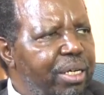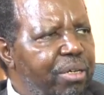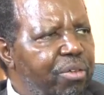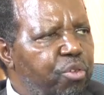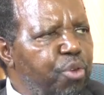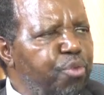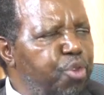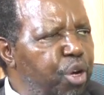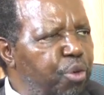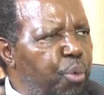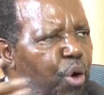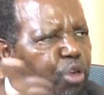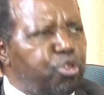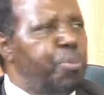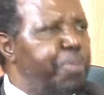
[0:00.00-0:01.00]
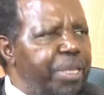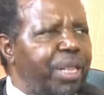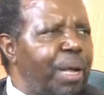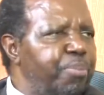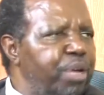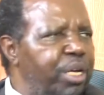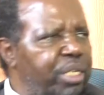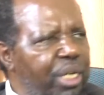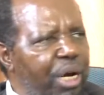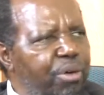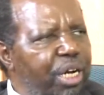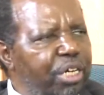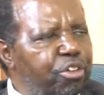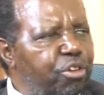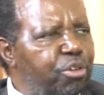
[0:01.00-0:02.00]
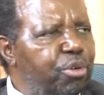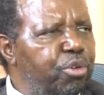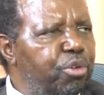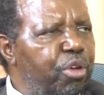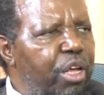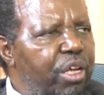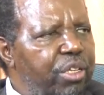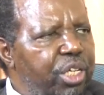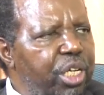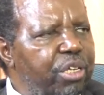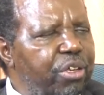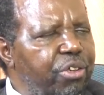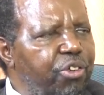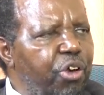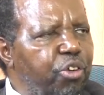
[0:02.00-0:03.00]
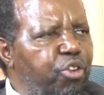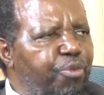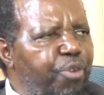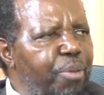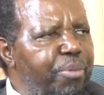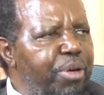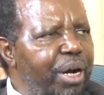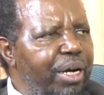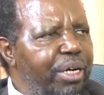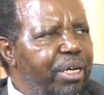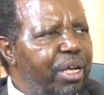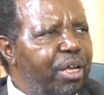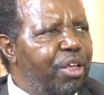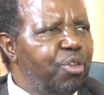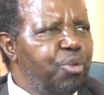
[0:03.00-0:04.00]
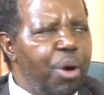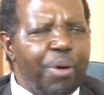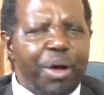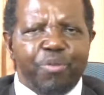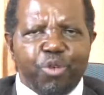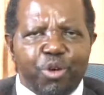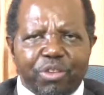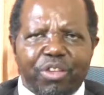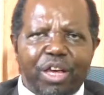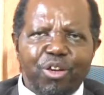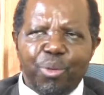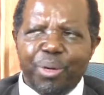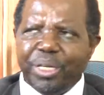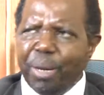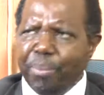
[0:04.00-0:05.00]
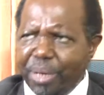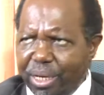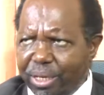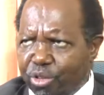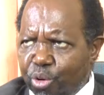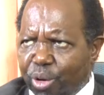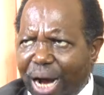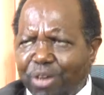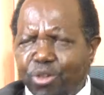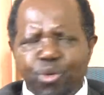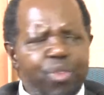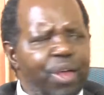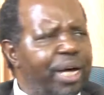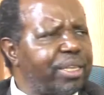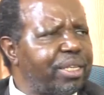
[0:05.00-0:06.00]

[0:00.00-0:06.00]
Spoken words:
So if you want to beat up your child until you change his joint formula, your wife will tell you, wait a minute, you can't do that.